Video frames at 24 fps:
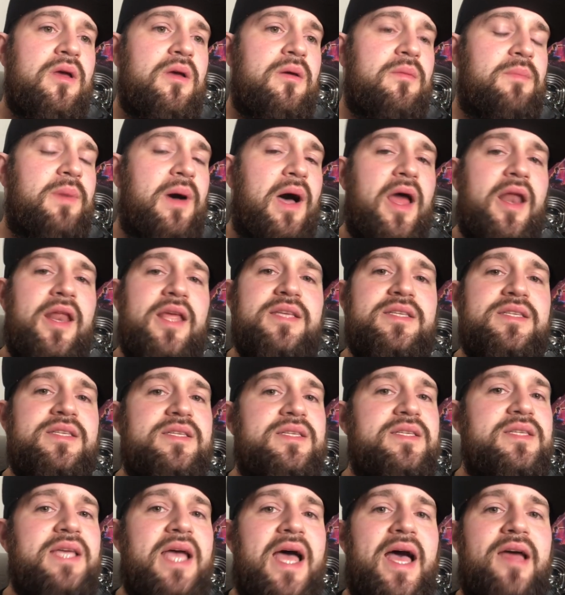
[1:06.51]
But this is
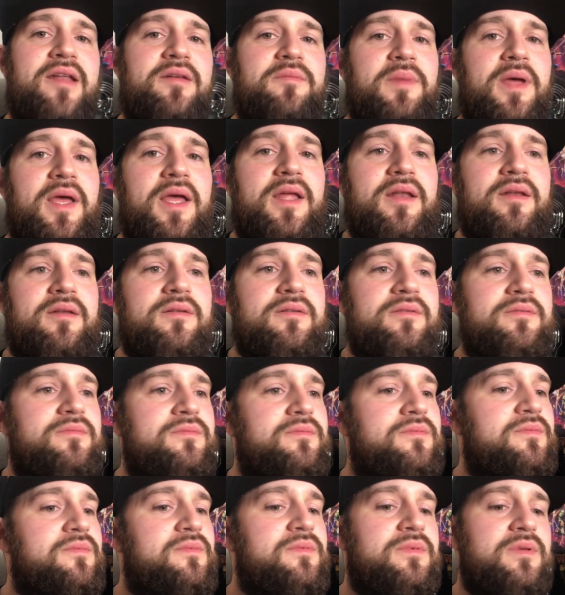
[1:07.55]
sad, man.
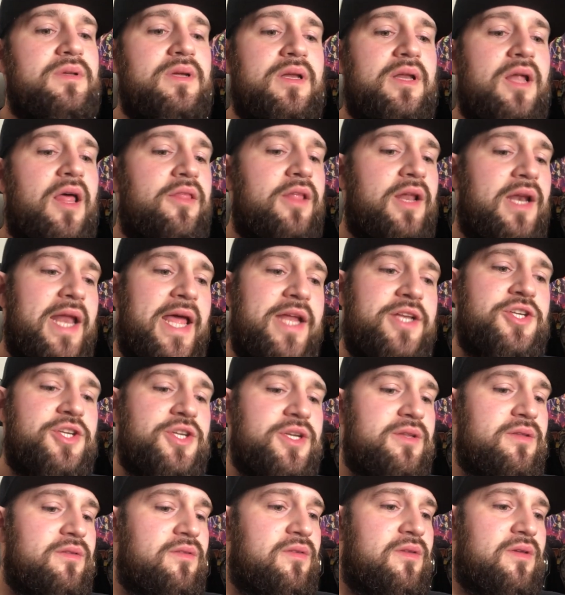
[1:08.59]
Another
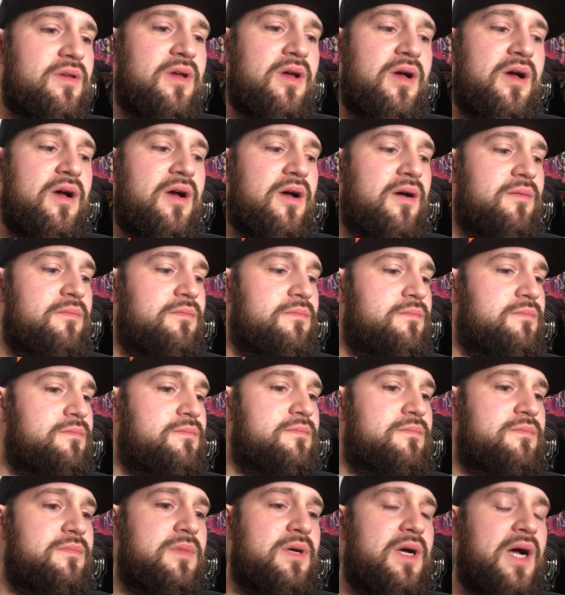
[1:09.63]
legend. I
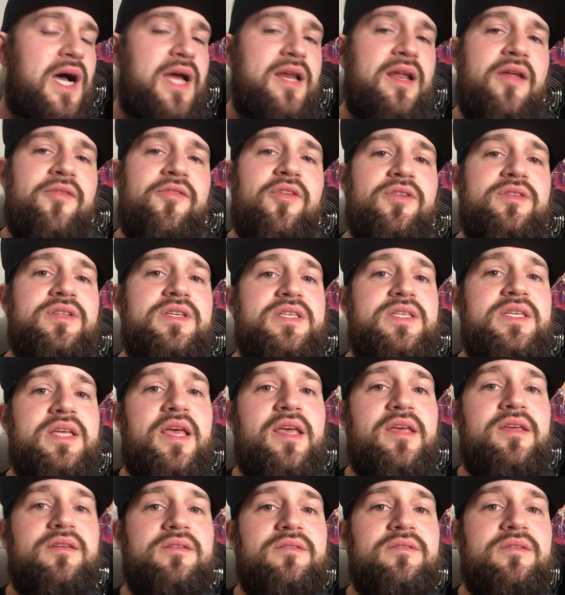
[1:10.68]
don't know what to
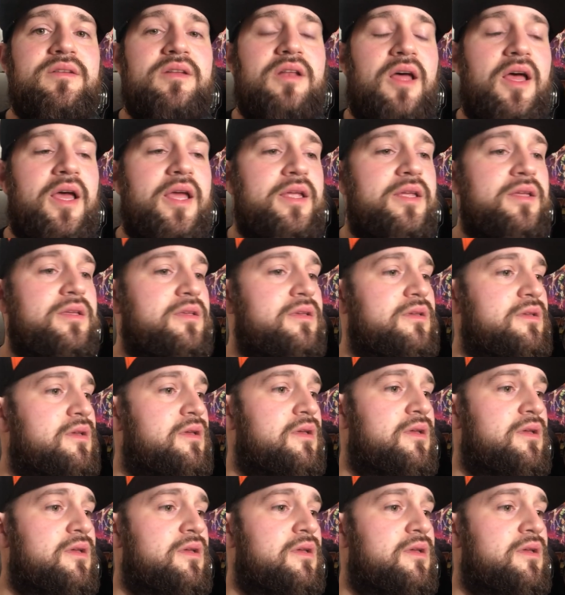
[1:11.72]
say. Like,